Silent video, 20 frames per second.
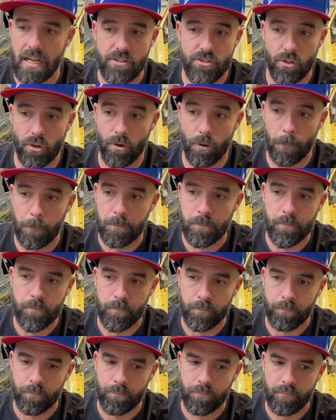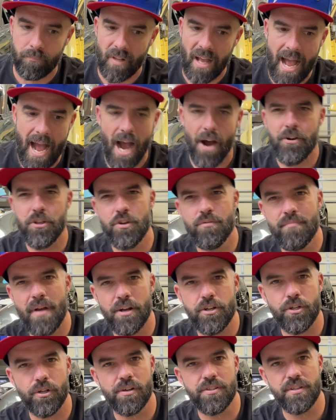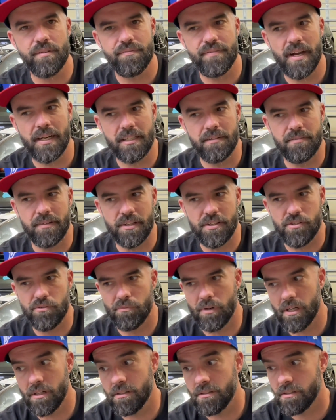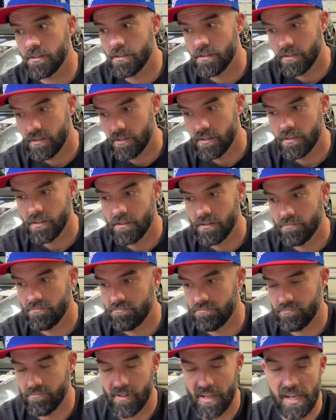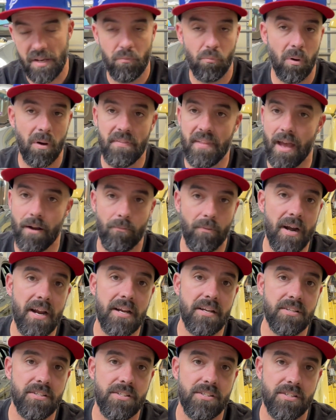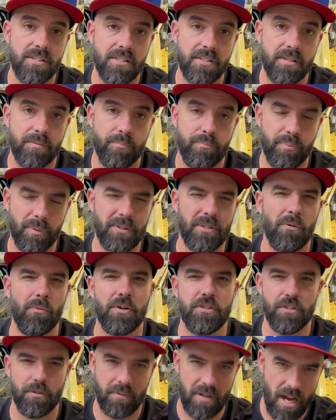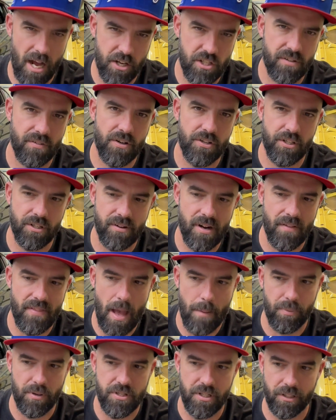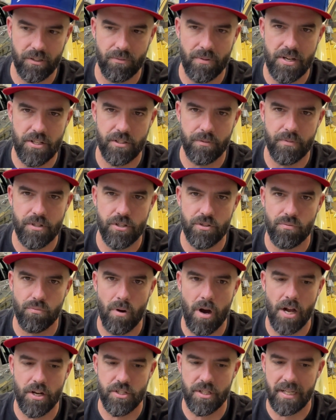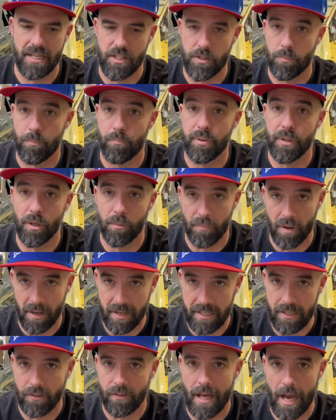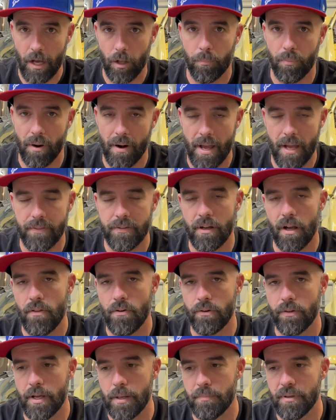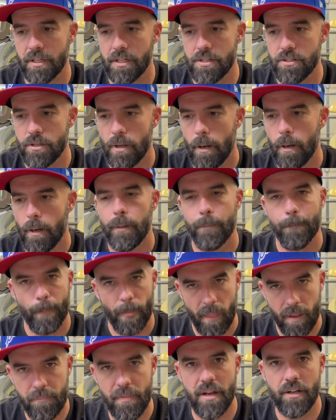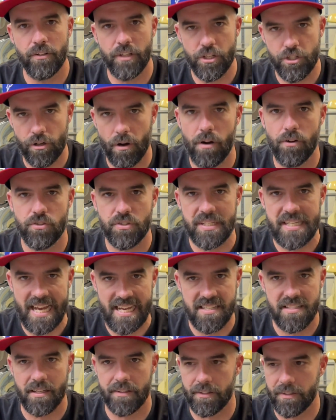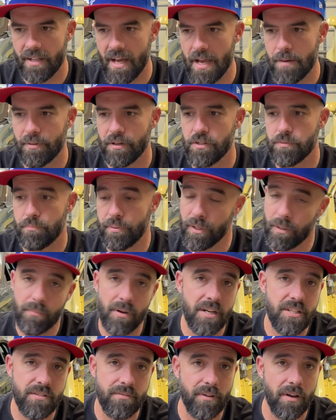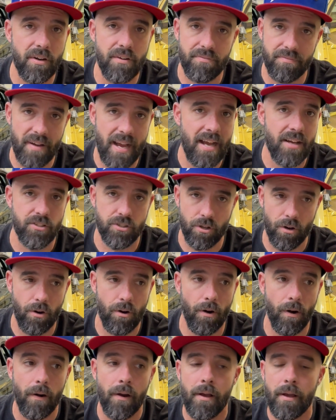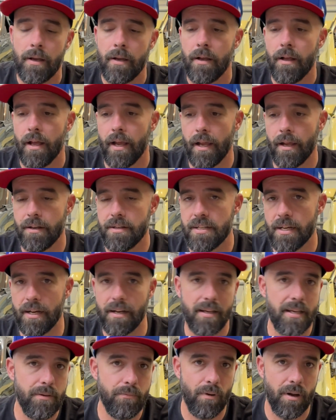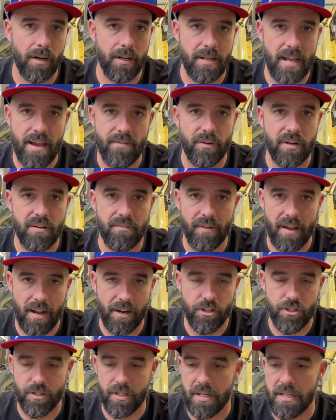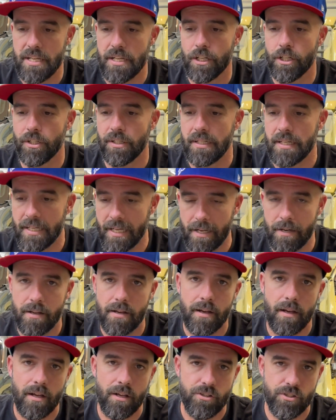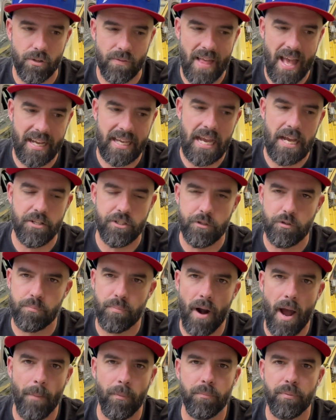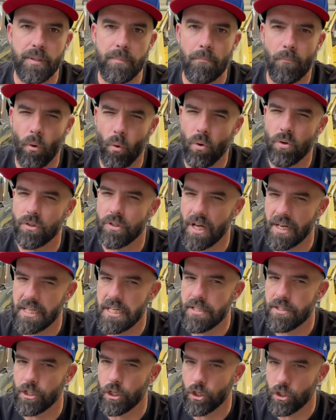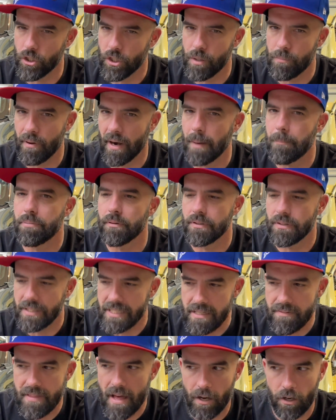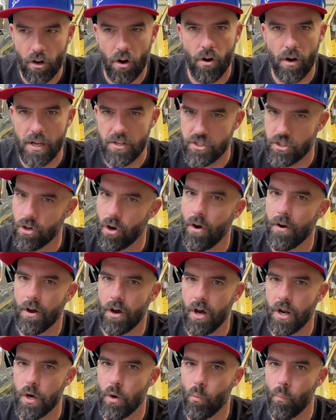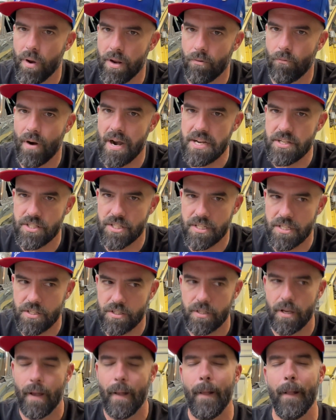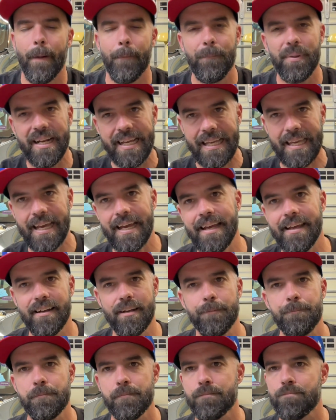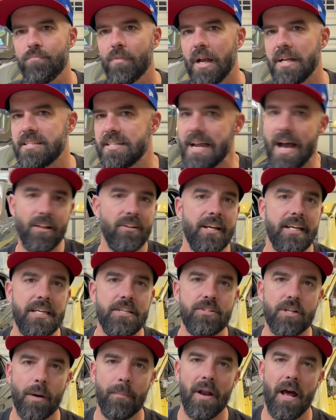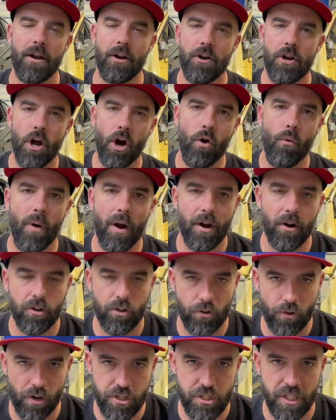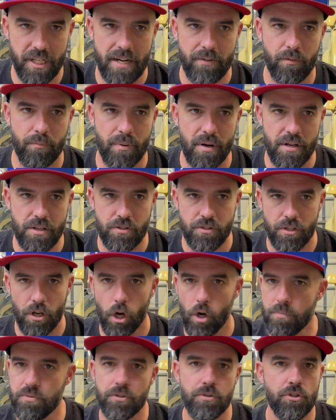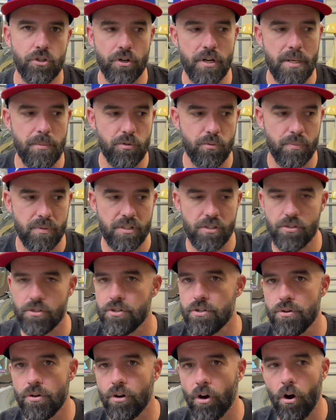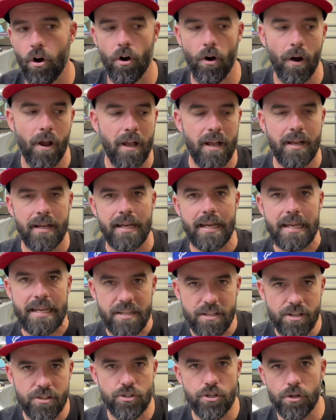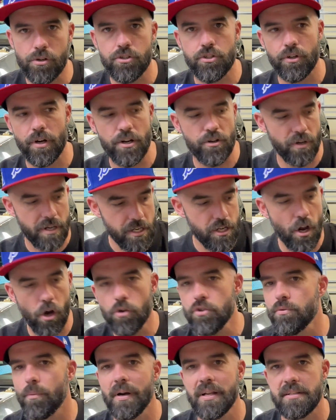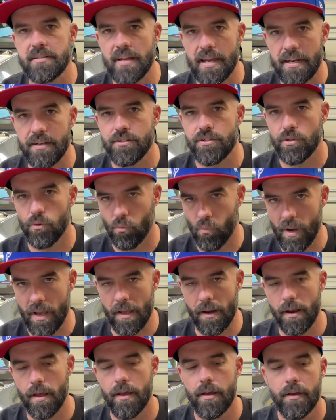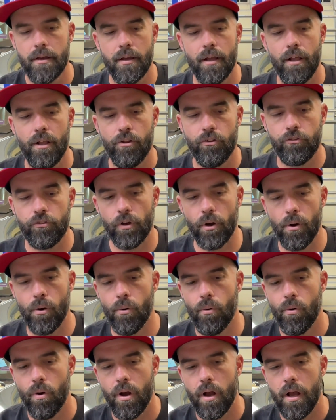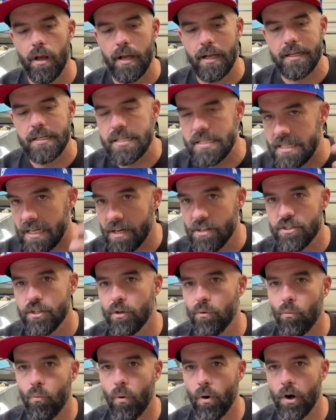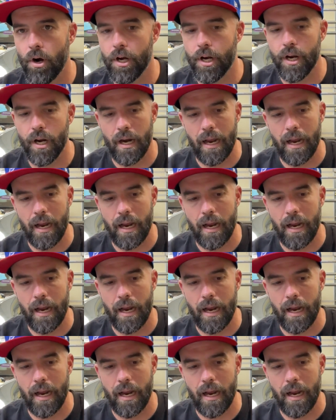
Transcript: So how do you measure its effectiveness? Well, he won that race, but there was some controversy around that particular race that we just watched against Beer Money, Lyle Barnett in the other lane, because admittedly Charles guessed on the light because Beer Money's a very fast car, and he wanted every advantage that he could get. So in that case, he was probably more lucky than good, but I believe that car has gone on to win races. But again, it's not like he's coming out of nowhere crushing everybody's hopes and dreams with this new car. He is no stranger. He knows what it takes to win. So does it work?